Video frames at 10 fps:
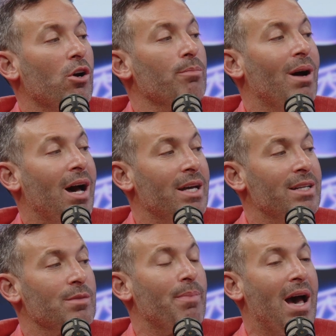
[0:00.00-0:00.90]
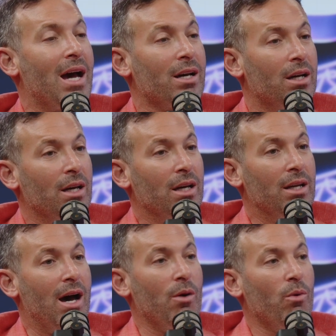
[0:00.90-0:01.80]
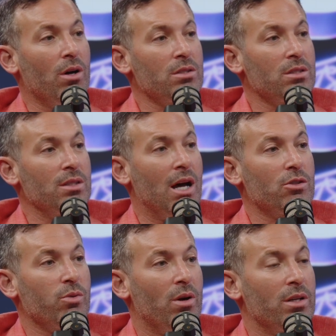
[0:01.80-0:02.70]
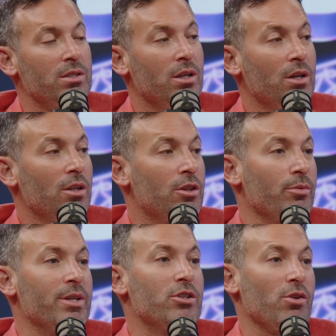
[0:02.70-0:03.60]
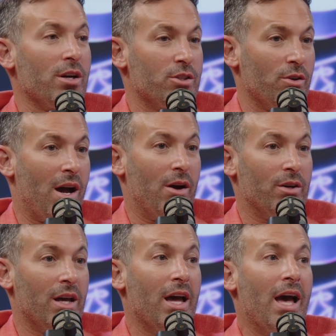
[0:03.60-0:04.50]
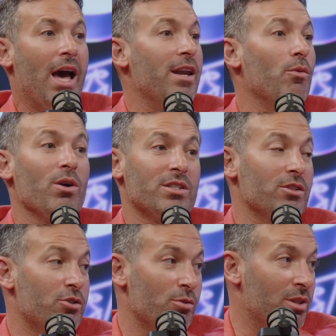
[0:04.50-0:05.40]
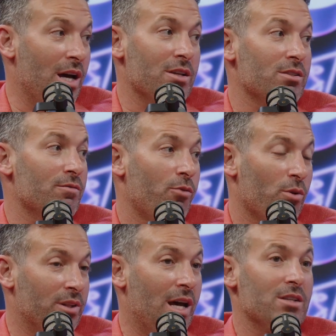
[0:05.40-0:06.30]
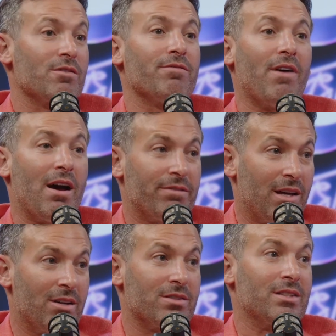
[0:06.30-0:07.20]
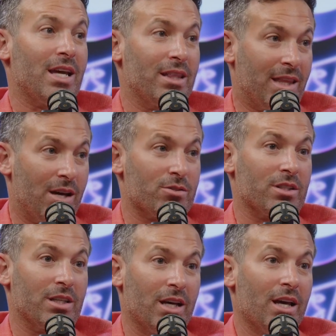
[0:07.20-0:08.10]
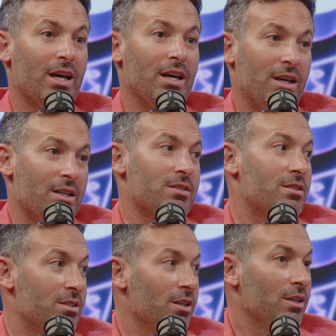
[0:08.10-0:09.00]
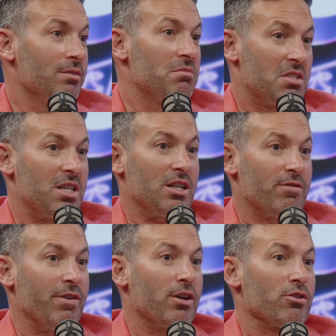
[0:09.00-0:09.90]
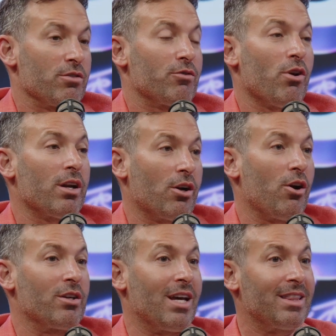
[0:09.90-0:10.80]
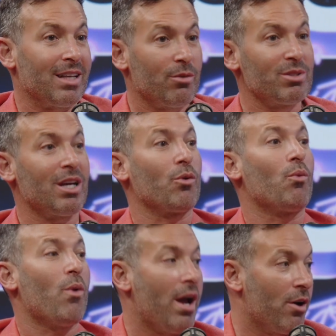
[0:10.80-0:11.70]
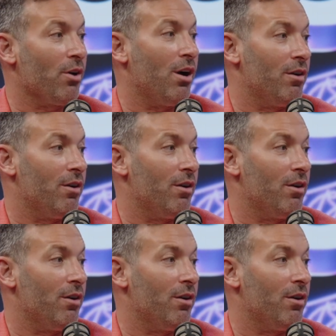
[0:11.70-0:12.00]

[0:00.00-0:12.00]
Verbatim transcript: card behind his back. Not once, not twice, 3 strikes, you're out. That's not good. And it wasn't $2,000, $4,000, $5,000, $10,000. It's 6 figures of credit card debt that he was not aware